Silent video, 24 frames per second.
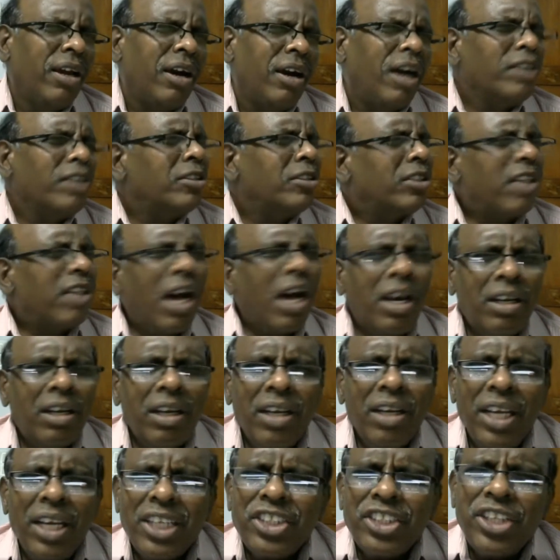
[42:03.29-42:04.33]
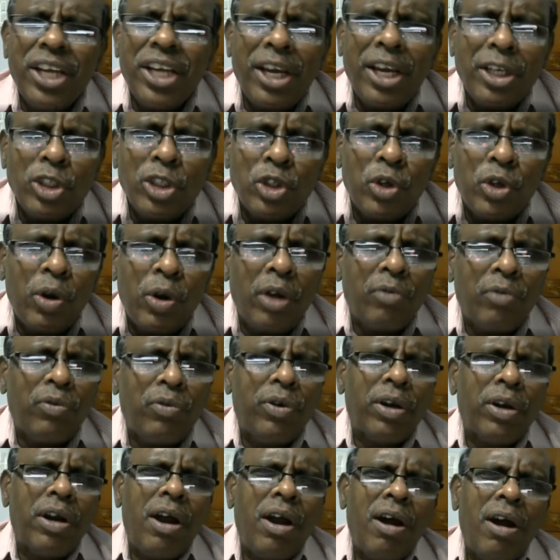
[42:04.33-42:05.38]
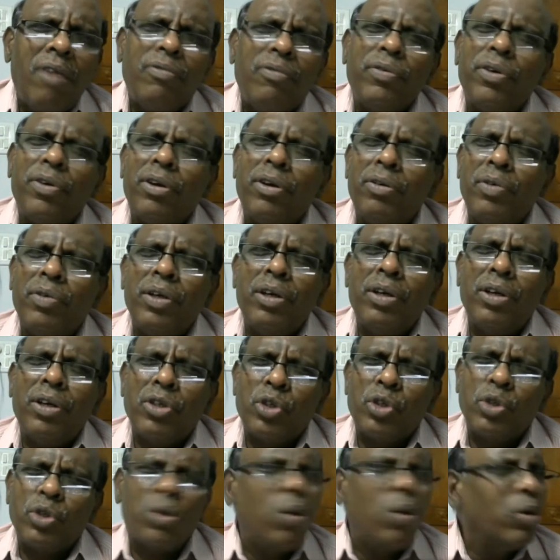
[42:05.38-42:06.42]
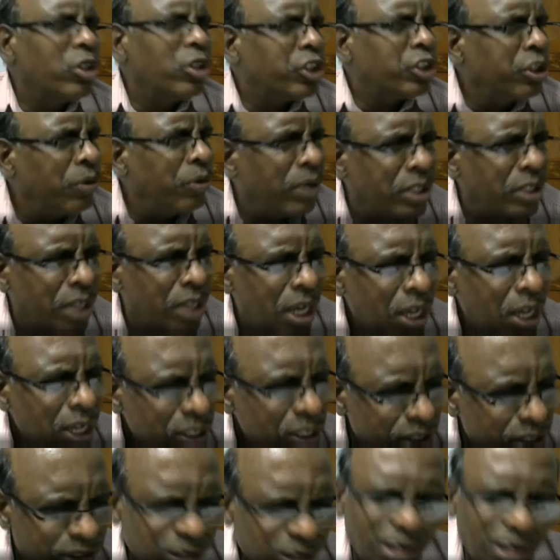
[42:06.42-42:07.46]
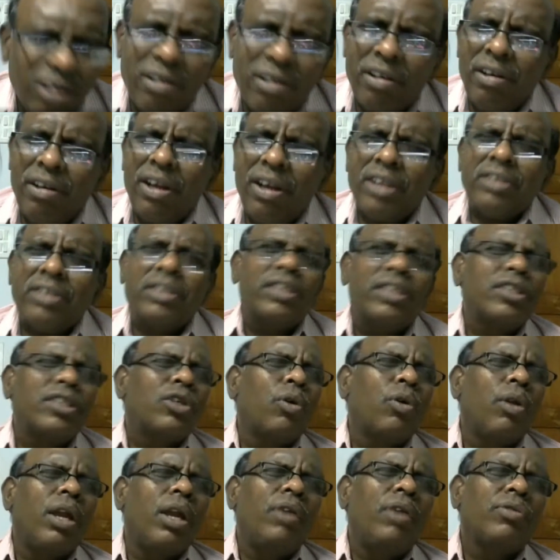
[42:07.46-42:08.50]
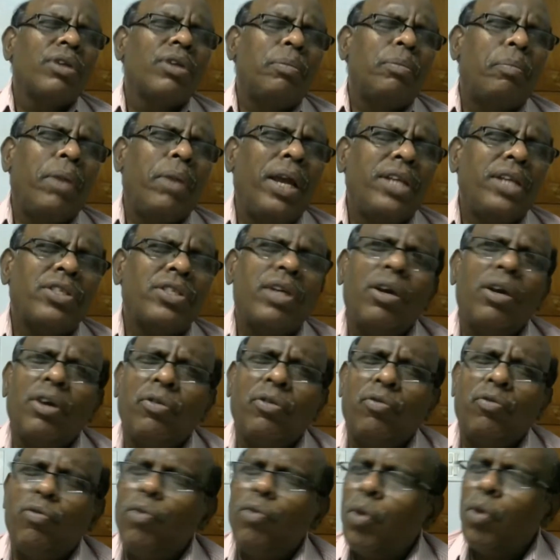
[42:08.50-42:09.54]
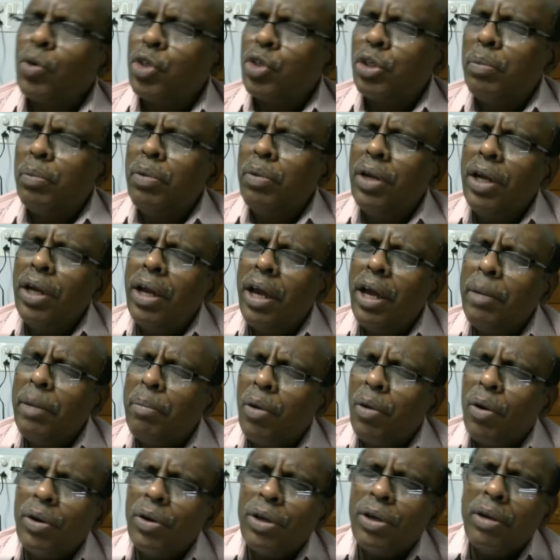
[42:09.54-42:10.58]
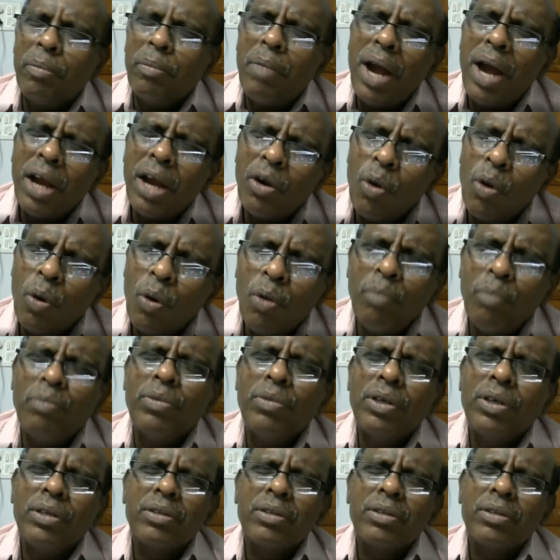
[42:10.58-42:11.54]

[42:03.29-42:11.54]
and thoroughly she enjoyed for half an hour or so and she was still reluctant to leave the place i forcibly i brought her back home